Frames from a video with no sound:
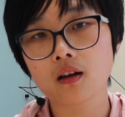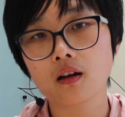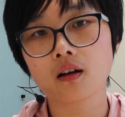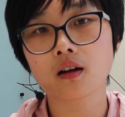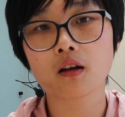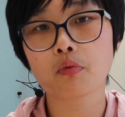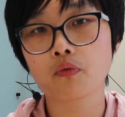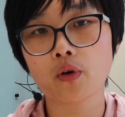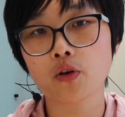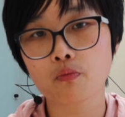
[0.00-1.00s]
couple
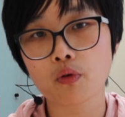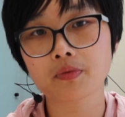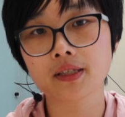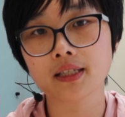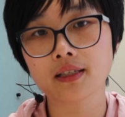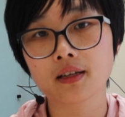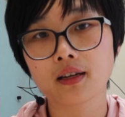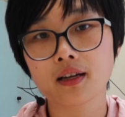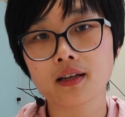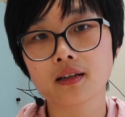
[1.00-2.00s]
of rental property
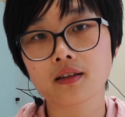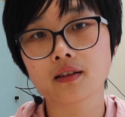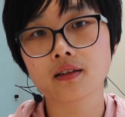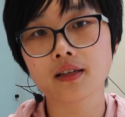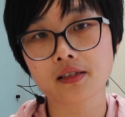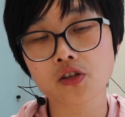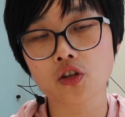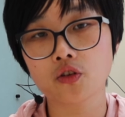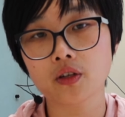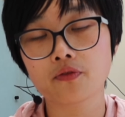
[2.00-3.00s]
as a
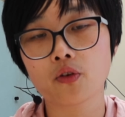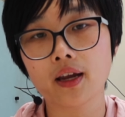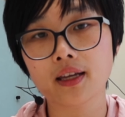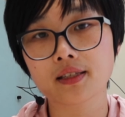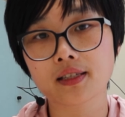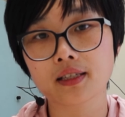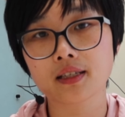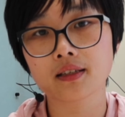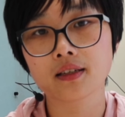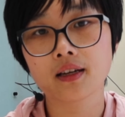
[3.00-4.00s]
security for
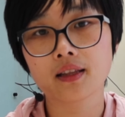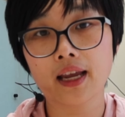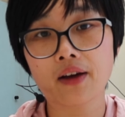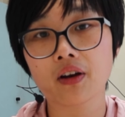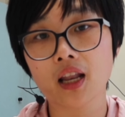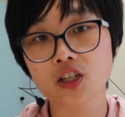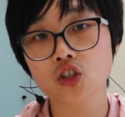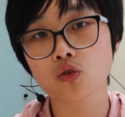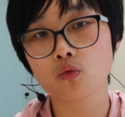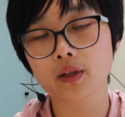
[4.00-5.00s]
ANZ. They have a
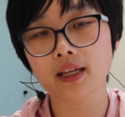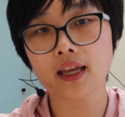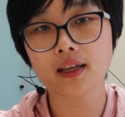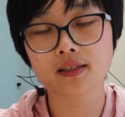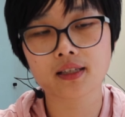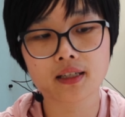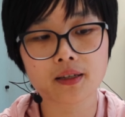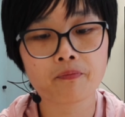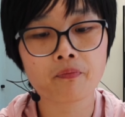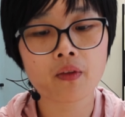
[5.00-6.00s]
larger loan with ANZ.
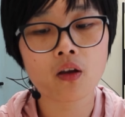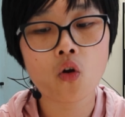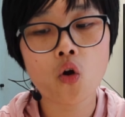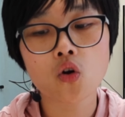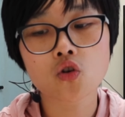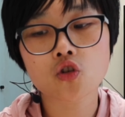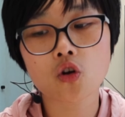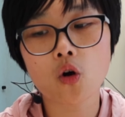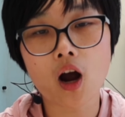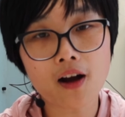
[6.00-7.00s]

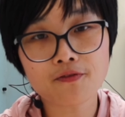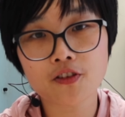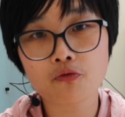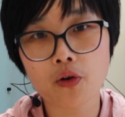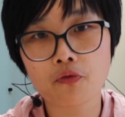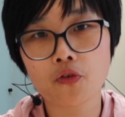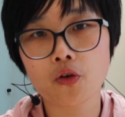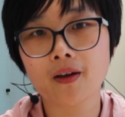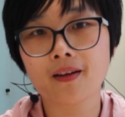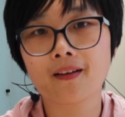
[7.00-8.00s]
So after
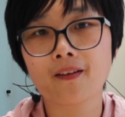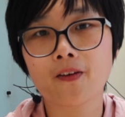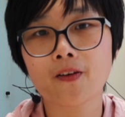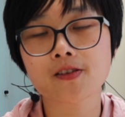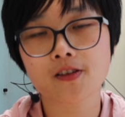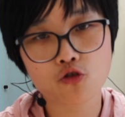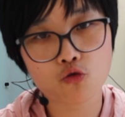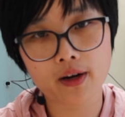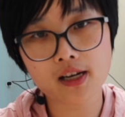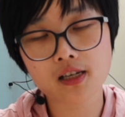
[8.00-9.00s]
reviewing her
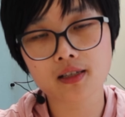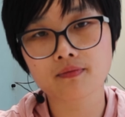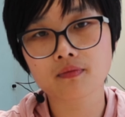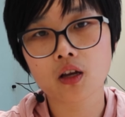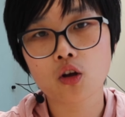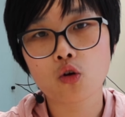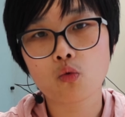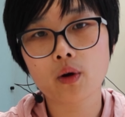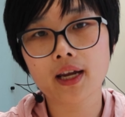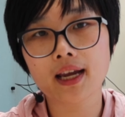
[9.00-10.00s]
situation,
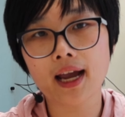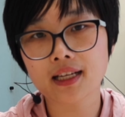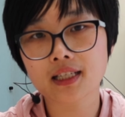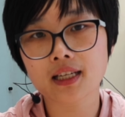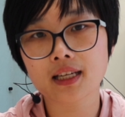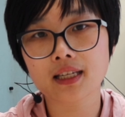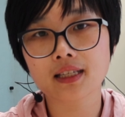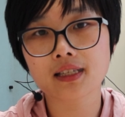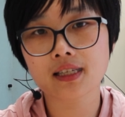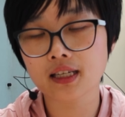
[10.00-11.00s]
we
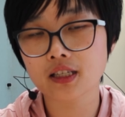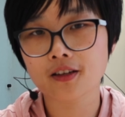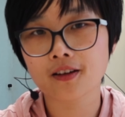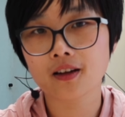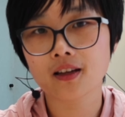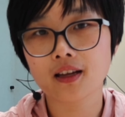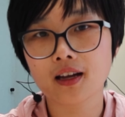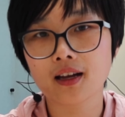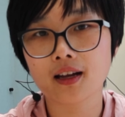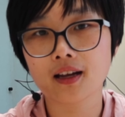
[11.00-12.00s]
actually said,
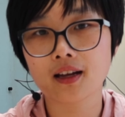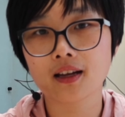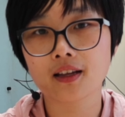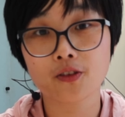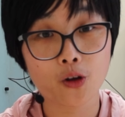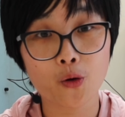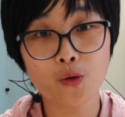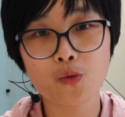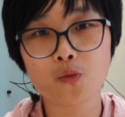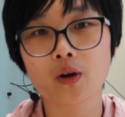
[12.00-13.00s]
no,
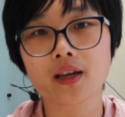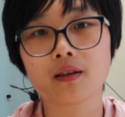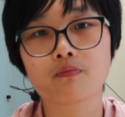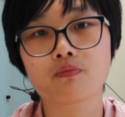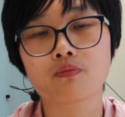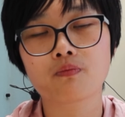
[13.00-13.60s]
we